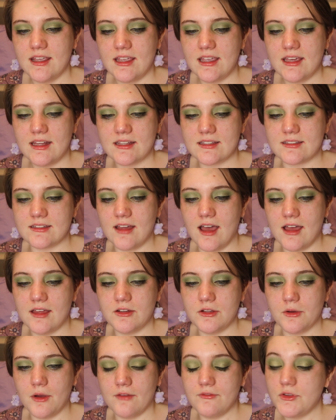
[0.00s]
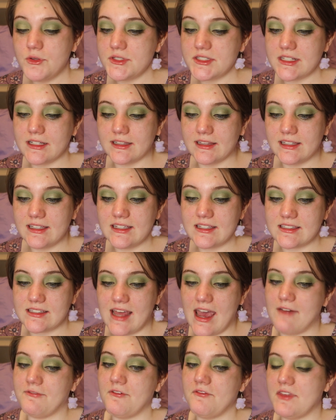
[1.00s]
it is not new. I've used at least
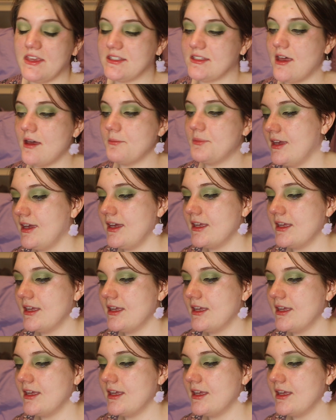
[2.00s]
half of this up.